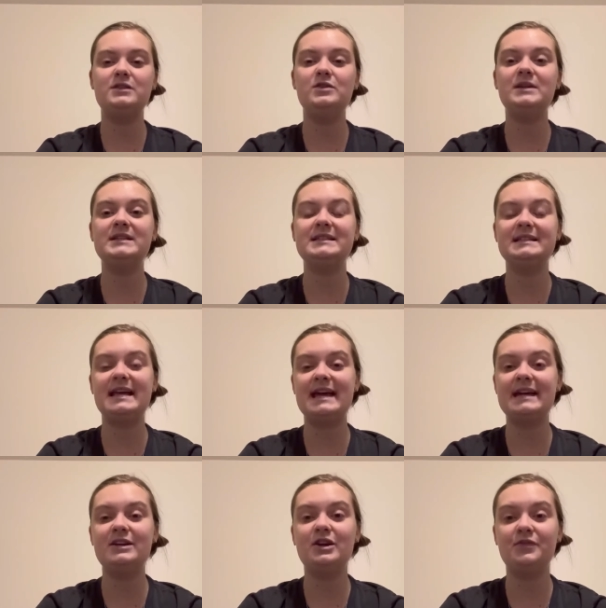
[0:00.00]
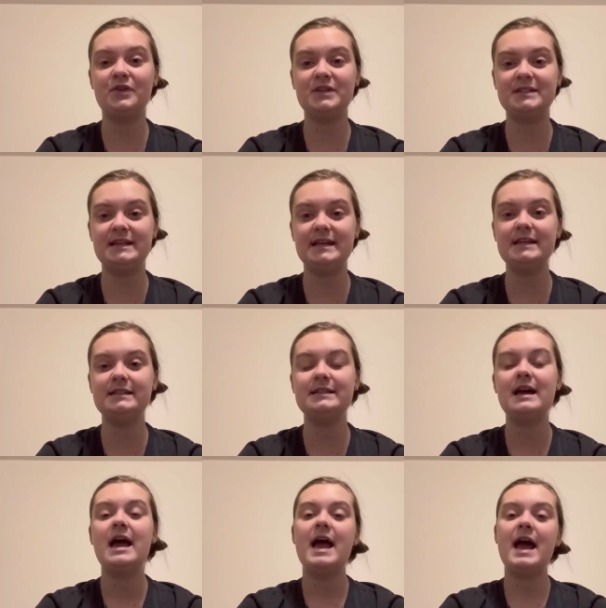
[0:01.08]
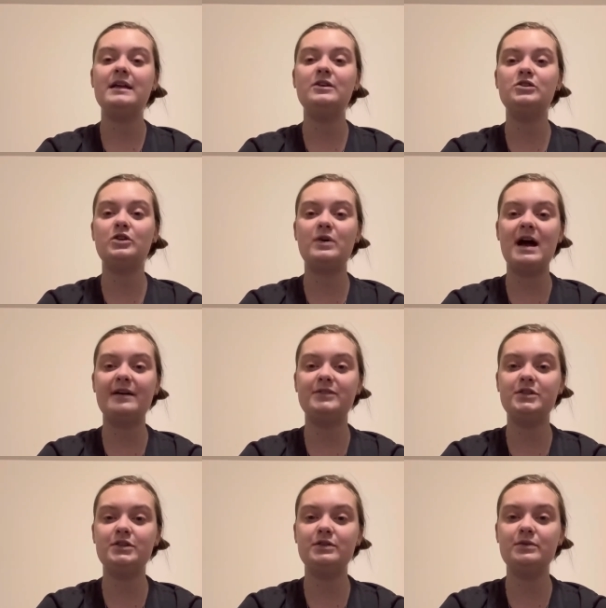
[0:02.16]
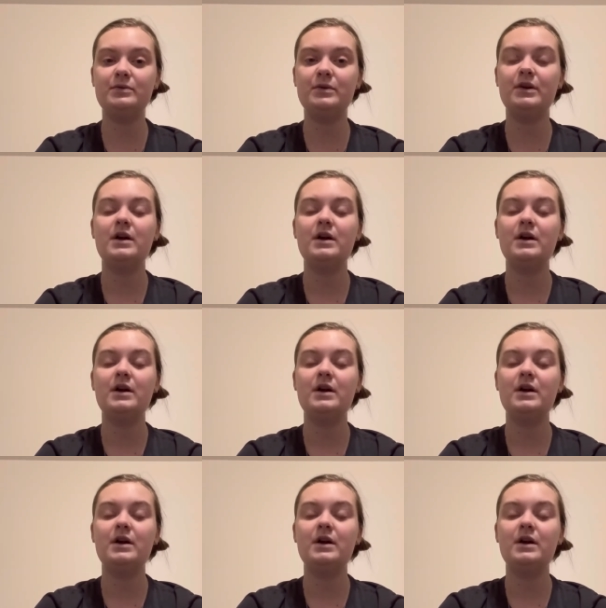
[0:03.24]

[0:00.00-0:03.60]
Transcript: you can scan your receipts and you don't have to